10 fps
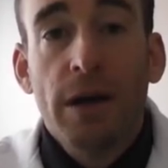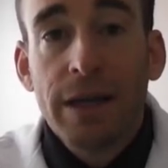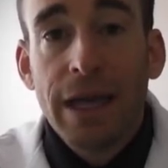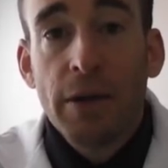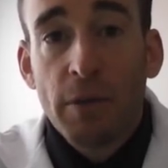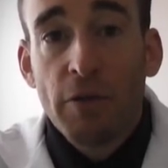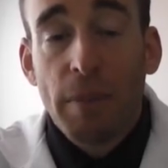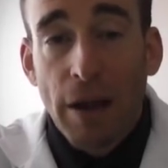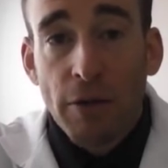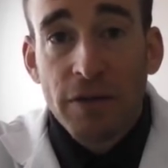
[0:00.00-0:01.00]
getting rid of
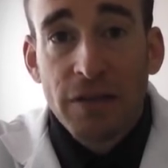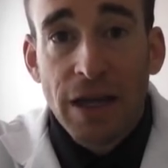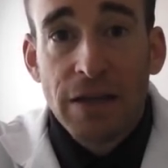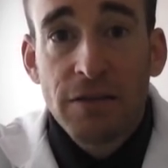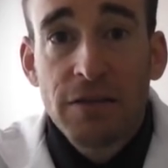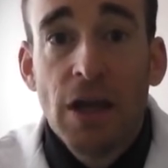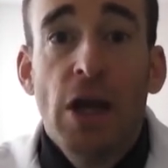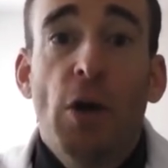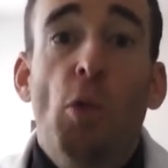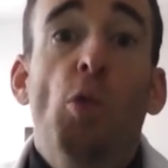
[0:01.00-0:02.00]
parasites,
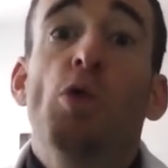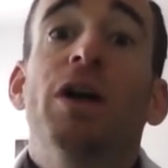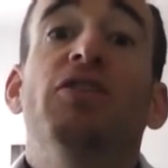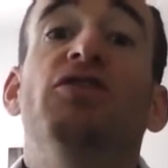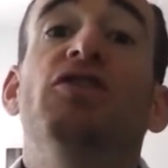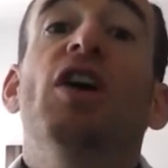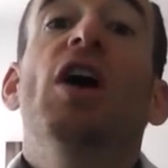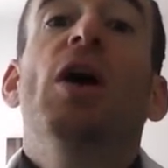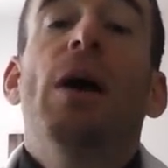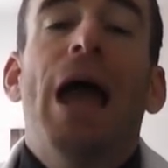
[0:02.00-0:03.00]
which
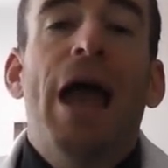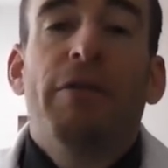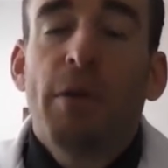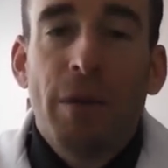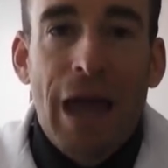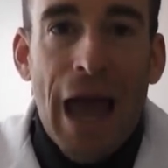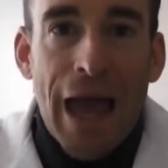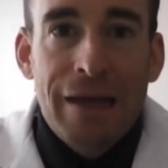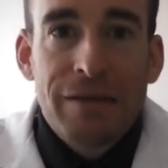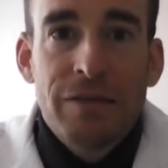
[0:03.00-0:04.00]
everyone
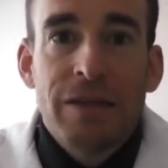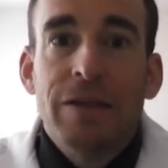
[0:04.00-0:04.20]
has,